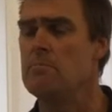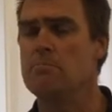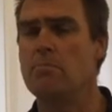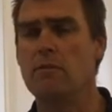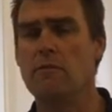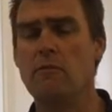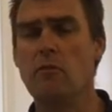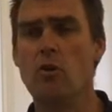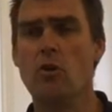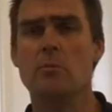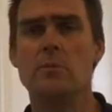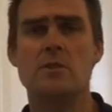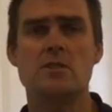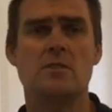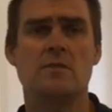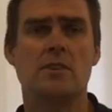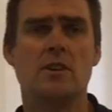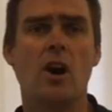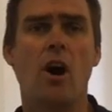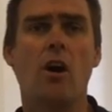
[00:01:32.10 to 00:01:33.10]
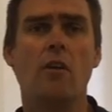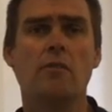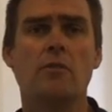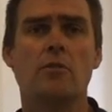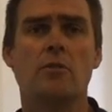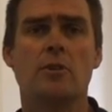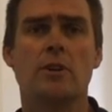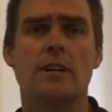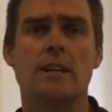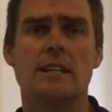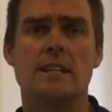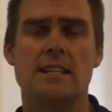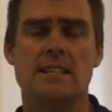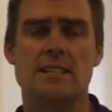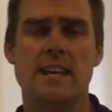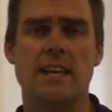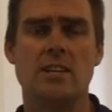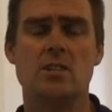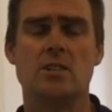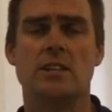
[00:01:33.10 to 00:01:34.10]
Performance of a golf green
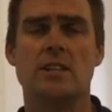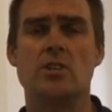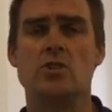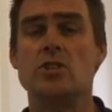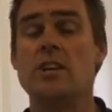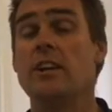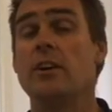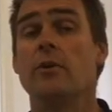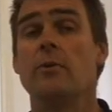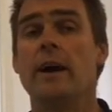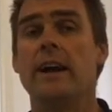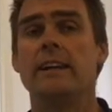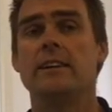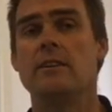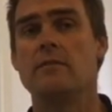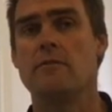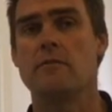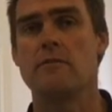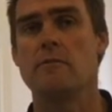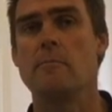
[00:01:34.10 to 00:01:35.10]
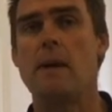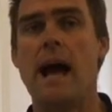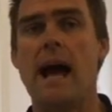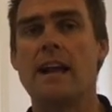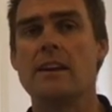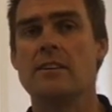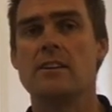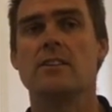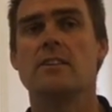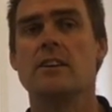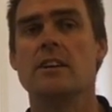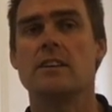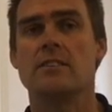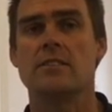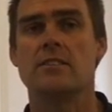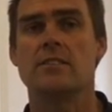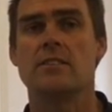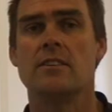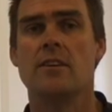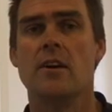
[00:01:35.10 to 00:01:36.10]
is actually generated from
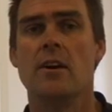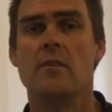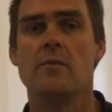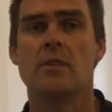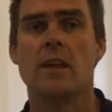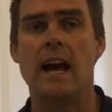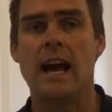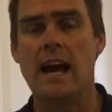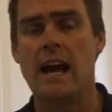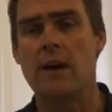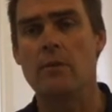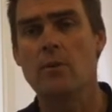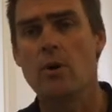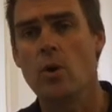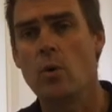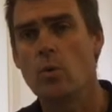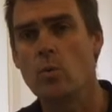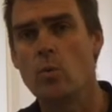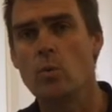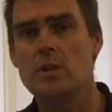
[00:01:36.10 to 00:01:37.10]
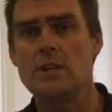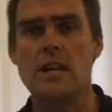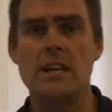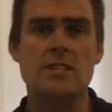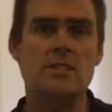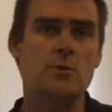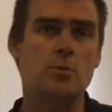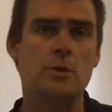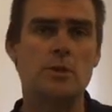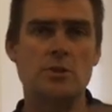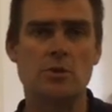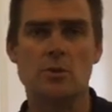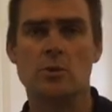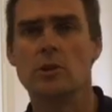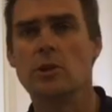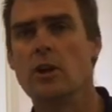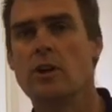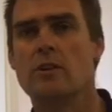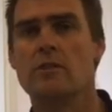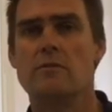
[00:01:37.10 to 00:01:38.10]
underneath. Yes, we do
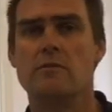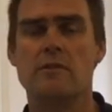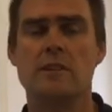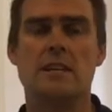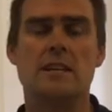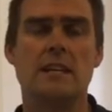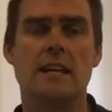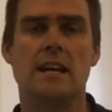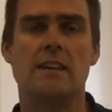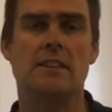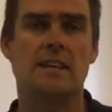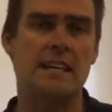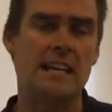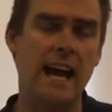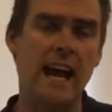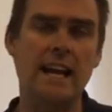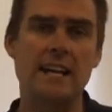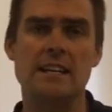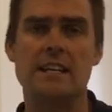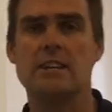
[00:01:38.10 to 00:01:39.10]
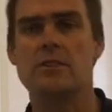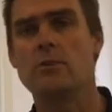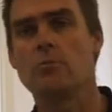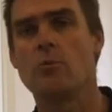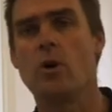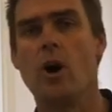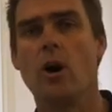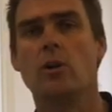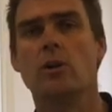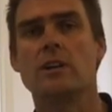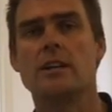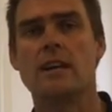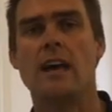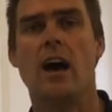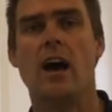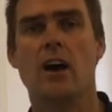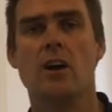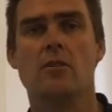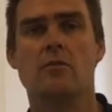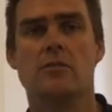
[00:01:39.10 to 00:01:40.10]
a lot of the cutting and the rolling
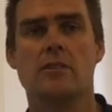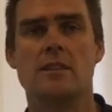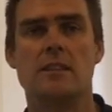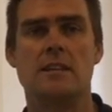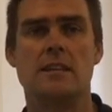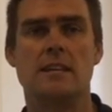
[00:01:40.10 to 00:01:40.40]
over